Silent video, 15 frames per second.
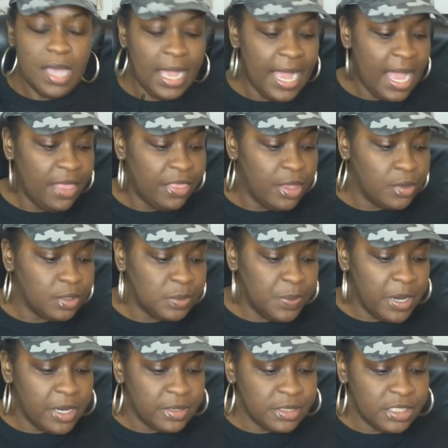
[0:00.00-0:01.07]
I got those
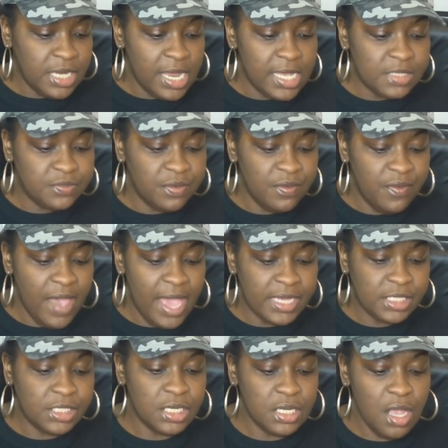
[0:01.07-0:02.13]
pair of shades from
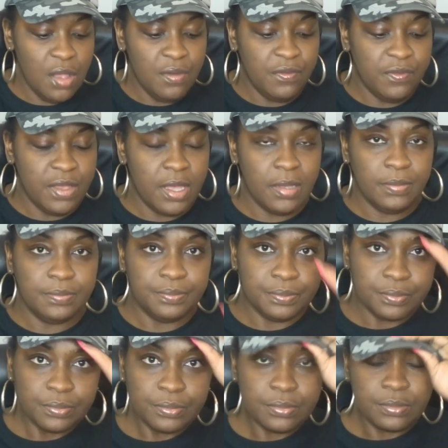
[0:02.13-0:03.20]
Fashion Nova.
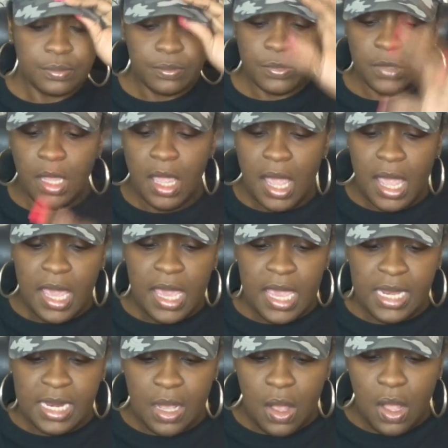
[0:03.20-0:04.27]

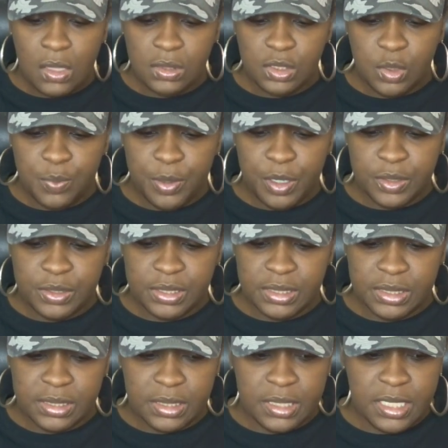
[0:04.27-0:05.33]
And I also
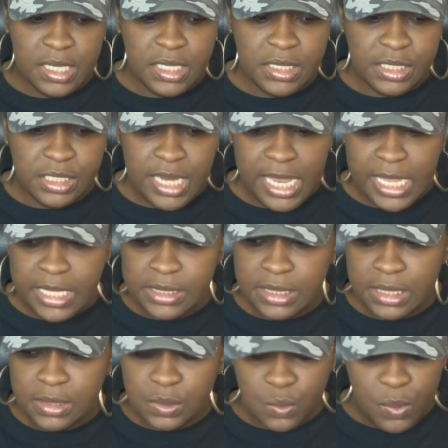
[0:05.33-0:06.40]
purchased these shades
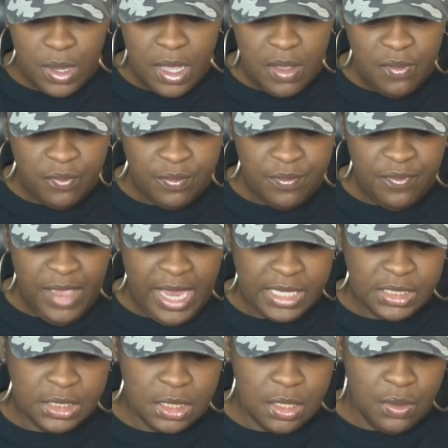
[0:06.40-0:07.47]
as well from
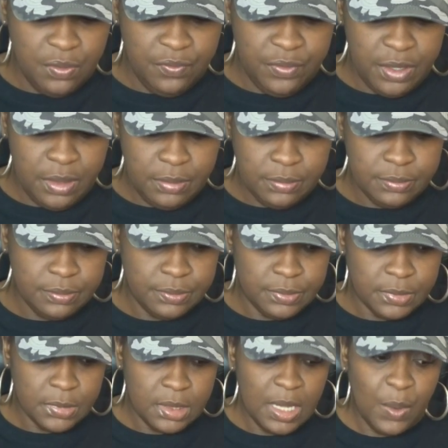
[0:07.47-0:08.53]
Fashion Nova.
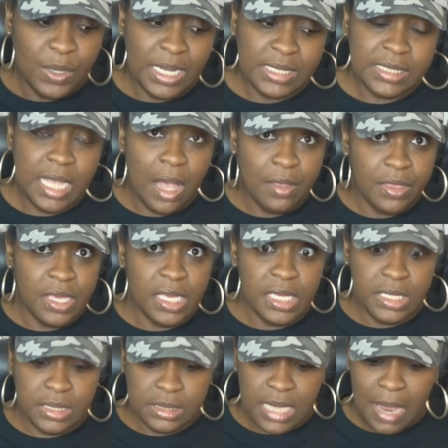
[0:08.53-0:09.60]
Now when I saw
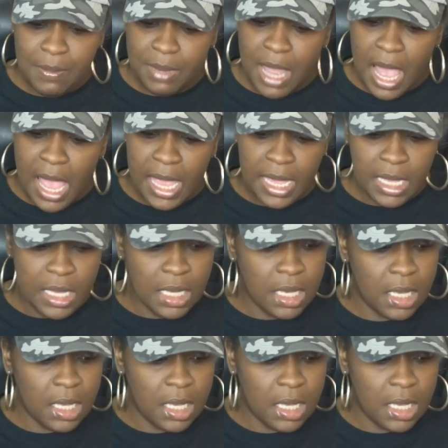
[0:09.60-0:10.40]
these, I'm like,